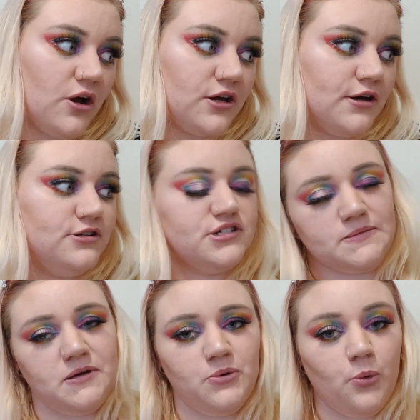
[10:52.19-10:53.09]
it could
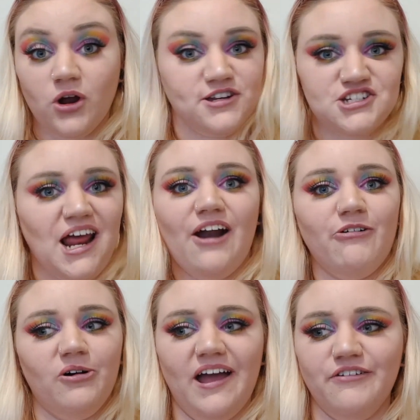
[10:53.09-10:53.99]
just be one share
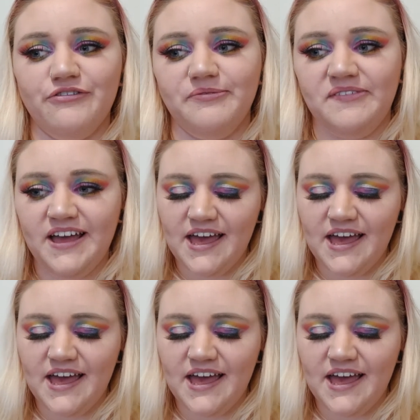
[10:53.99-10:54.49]
away from